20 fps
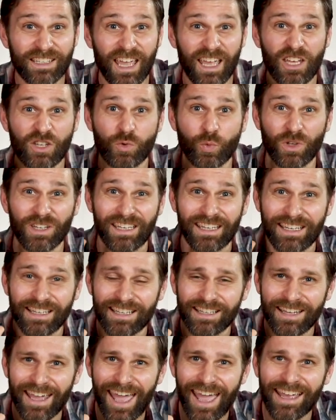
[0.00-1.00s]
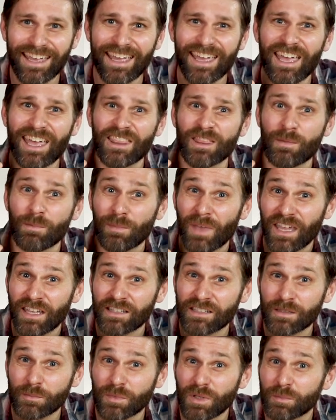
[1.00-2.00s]
stage wind heat attack and the
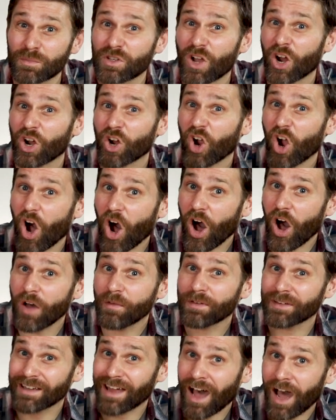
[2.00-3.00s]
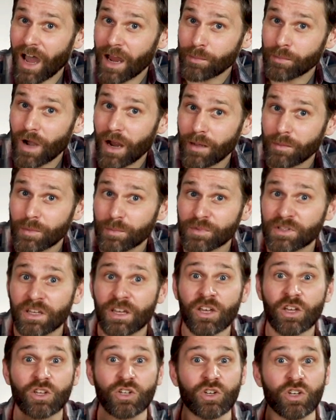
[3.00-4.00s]
main symptoms are cough and eye problems,
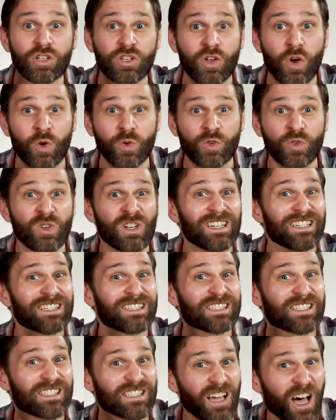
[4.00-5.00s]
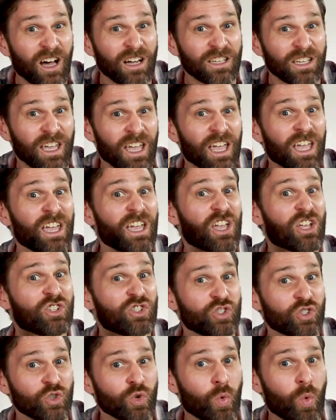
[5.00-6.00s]
you can go to Sangye and
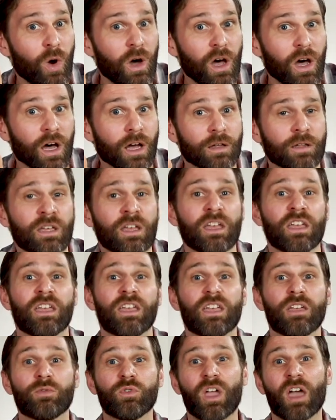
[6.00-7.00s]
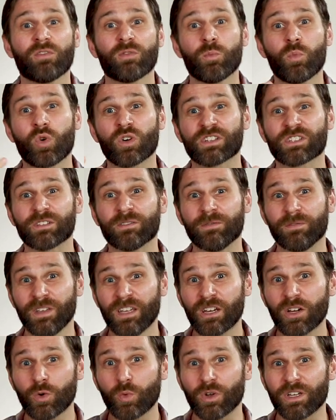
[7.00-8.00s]
Juhua. If you have a more
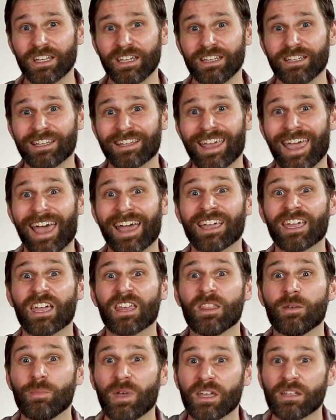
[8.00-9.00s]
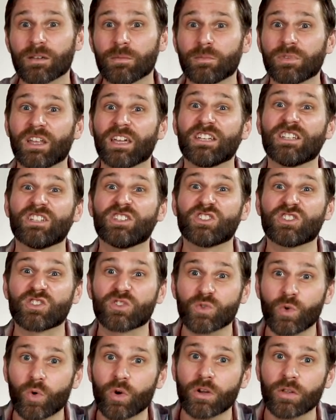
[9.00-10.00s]
severe wind heat attack and the main complaint is
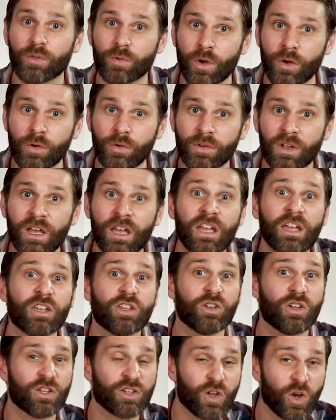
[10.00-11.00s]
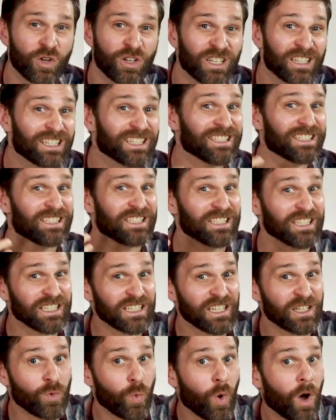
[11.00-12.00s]
sore throat, you can go to
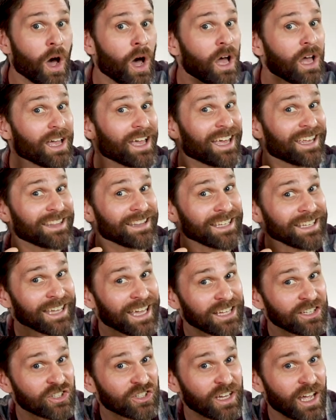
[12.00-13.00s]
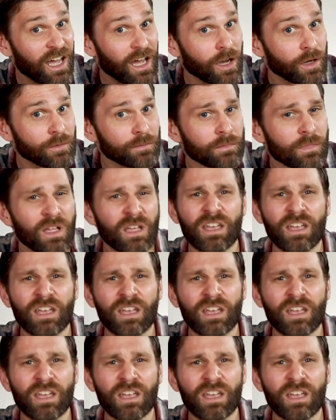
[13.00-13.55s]
Jinyinhua and Lianqiao.